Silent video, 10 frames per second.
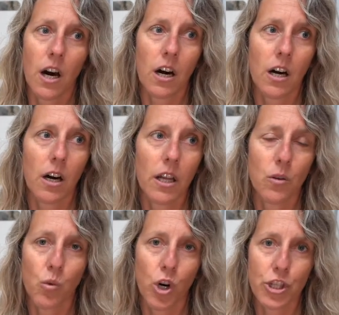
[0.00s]
uh,
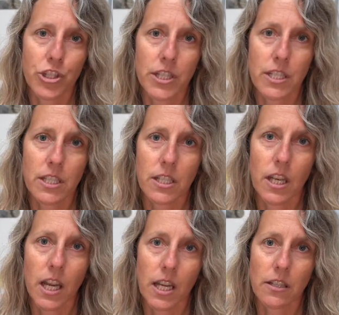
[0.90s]
in Washington
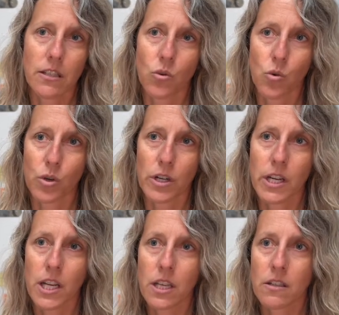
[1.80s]
and in
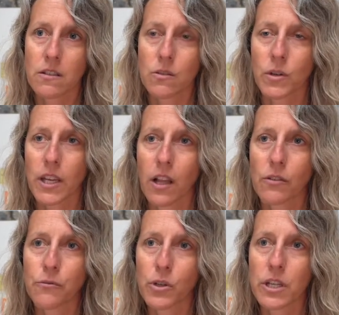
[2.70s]
Oregon. So in
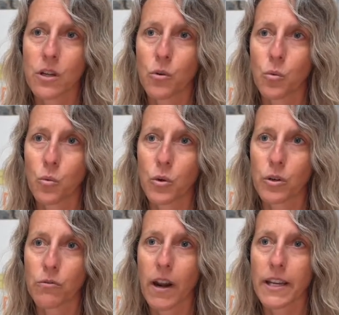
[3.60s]
California,
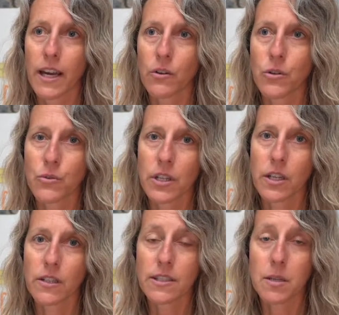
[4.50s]
we're right now
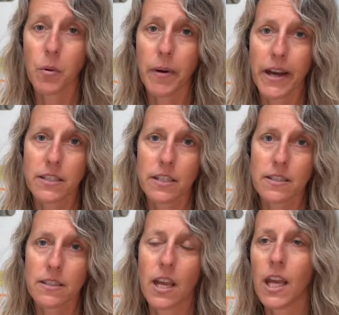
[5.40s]
using SEAPA
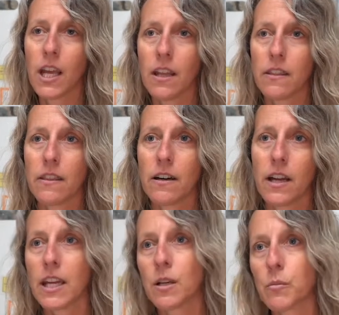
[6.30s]
baskets. The
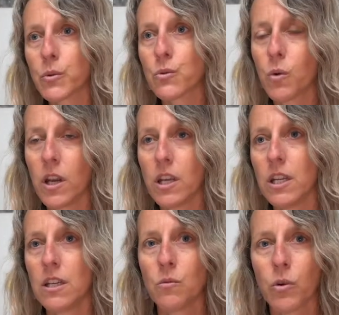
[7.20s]
animals went
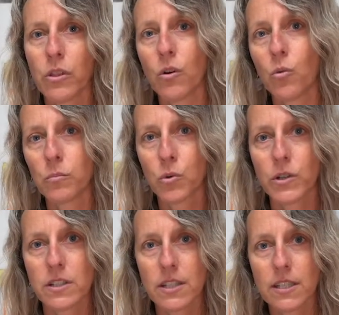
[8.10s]
in with a
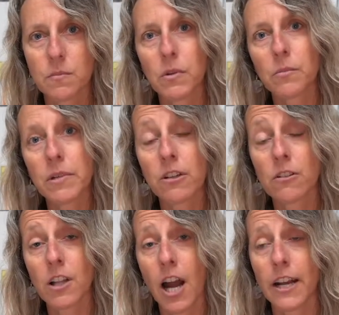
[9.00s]
1.6 millimeter
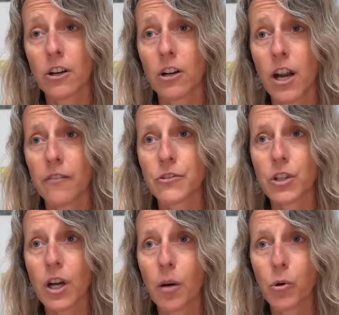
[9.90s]
liner. After
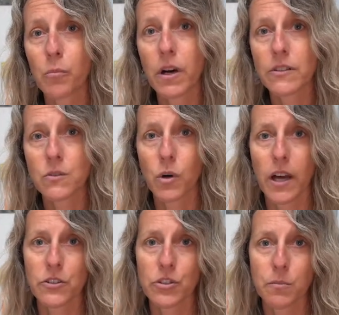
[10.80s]
a couple months, we'll
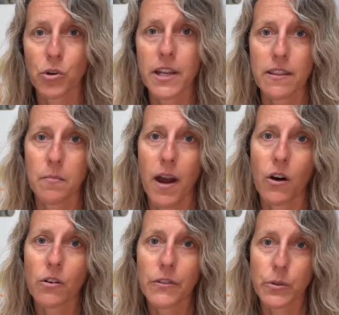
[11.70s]
actually break them
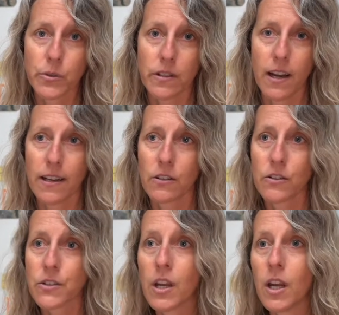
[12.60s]
out of those
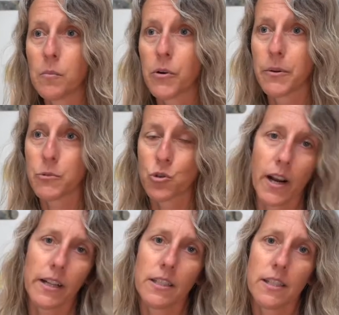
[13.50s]
liners, put them
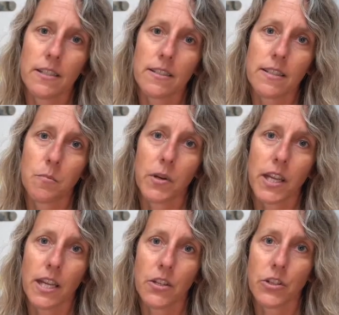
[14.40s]
directly into SEAPA
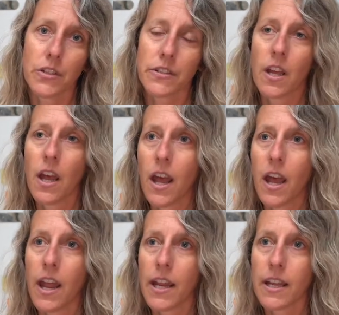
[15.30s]
cages.
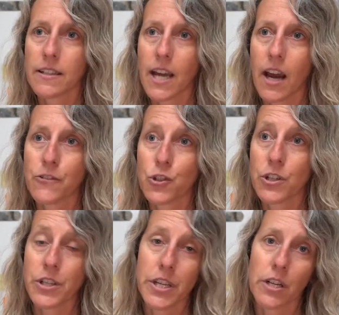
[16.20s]
And after a
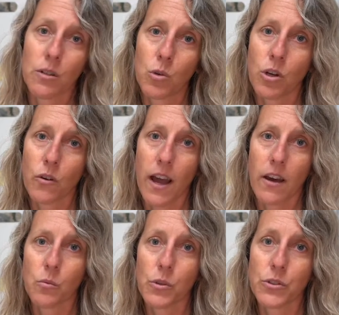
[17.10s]
year, we'll go
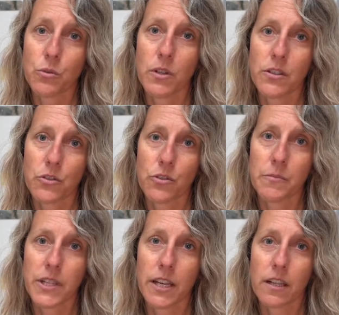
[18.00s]
down and we'll do
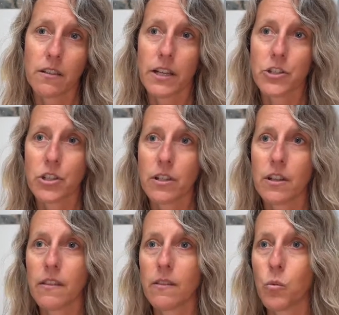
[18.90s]
interim data collection.
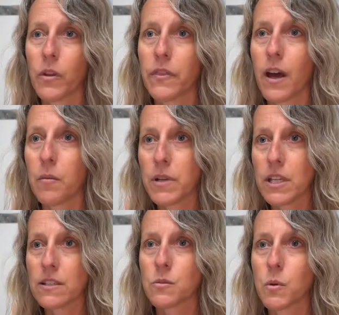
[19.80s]
And what that
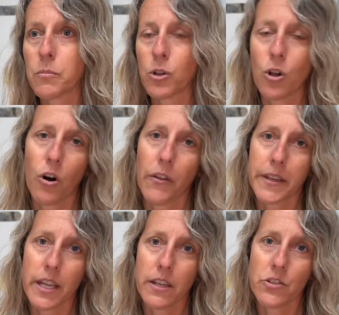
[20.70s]
means is we pull all the
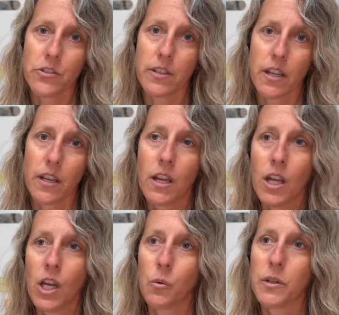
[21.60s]
cages
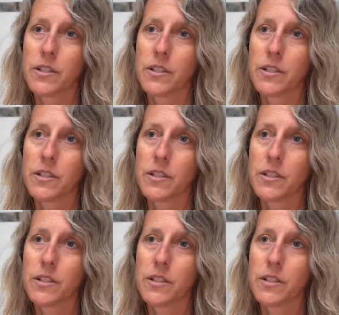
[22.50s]
in, we